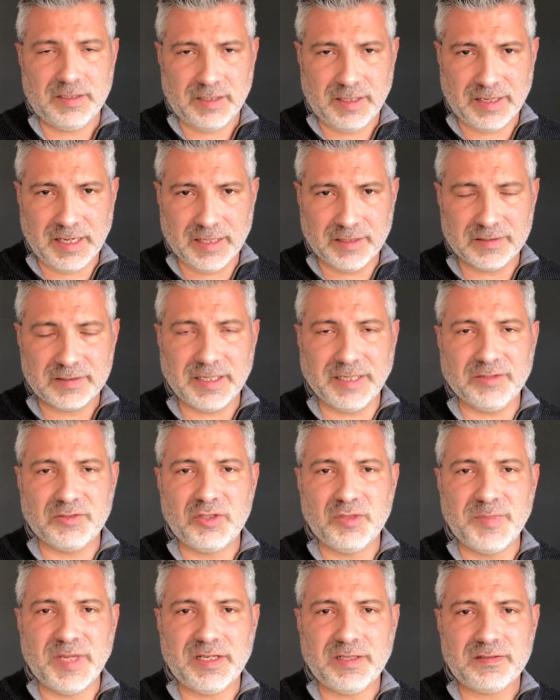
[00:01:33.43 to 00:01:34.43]
Again, take
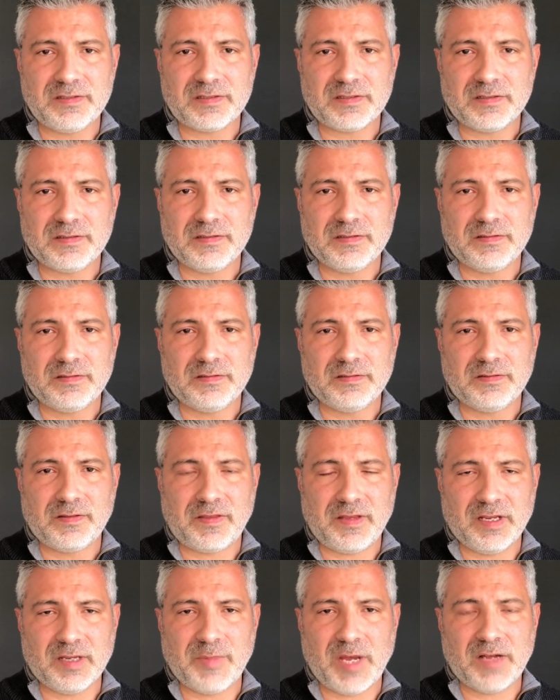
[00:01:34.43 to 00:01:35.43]
2 minutes,
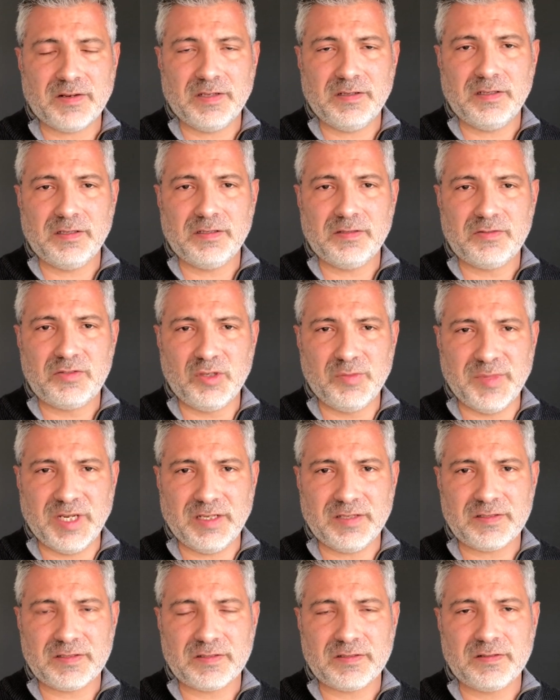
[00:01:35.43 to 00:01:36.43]
think about it, 2
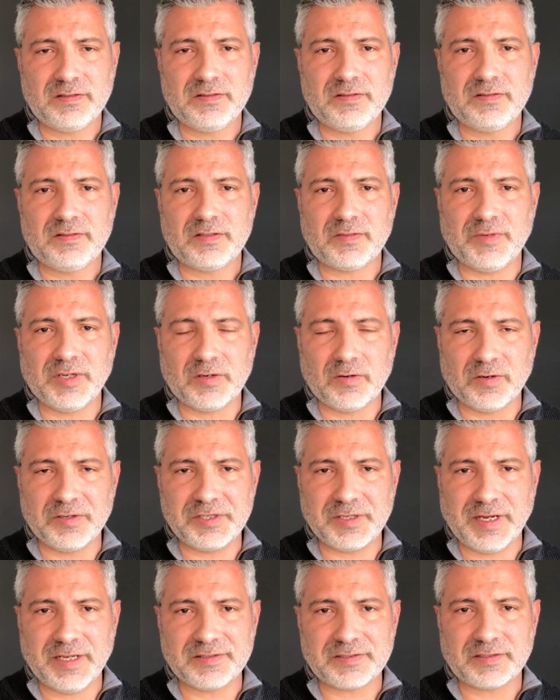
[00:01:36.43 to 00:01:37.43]
minutes to
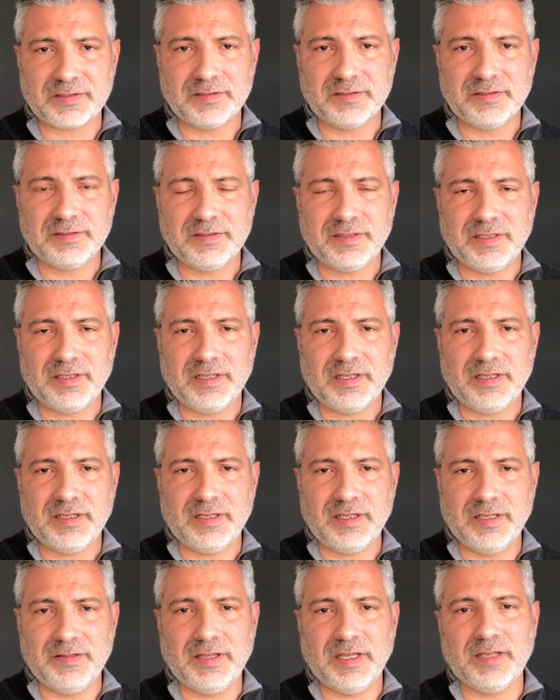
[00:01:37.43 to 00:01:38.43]
record your answer,
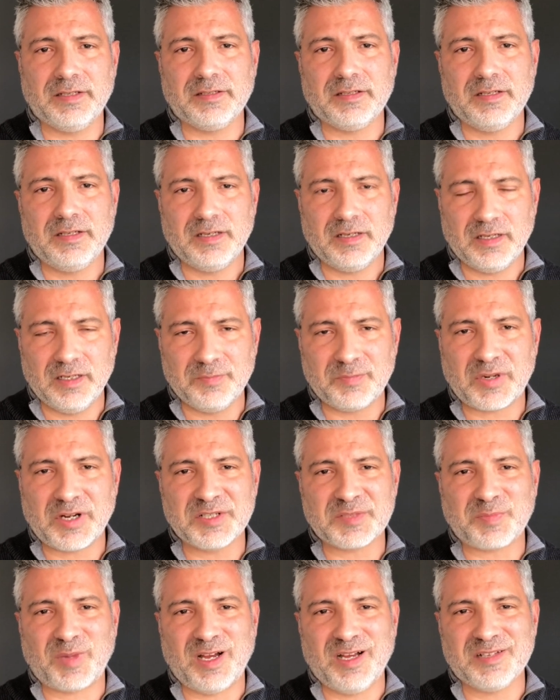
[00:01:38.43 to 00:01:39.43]
and then
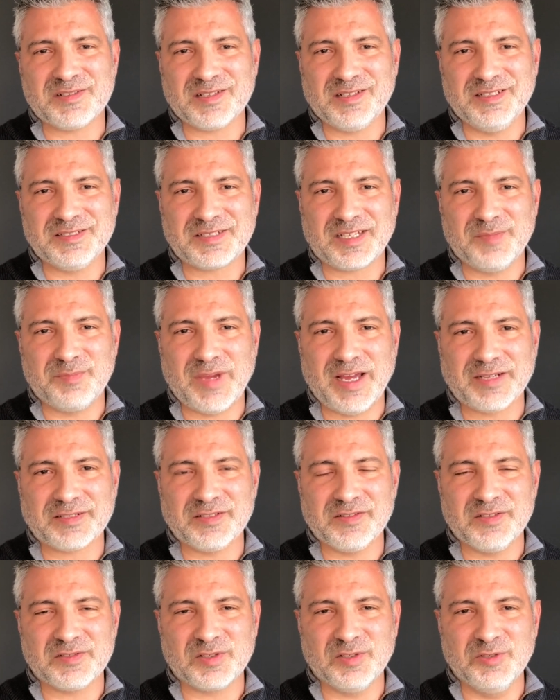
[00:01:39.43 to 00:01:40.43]
unpress pause and let's get back
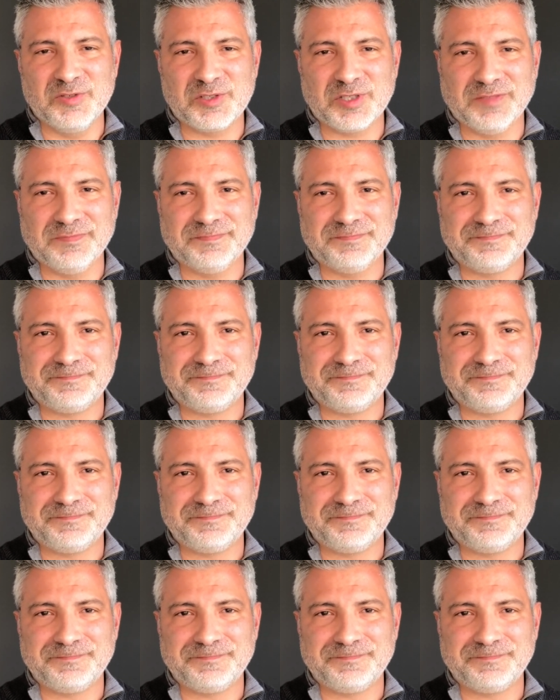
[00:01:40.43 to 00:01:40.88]
to the solution.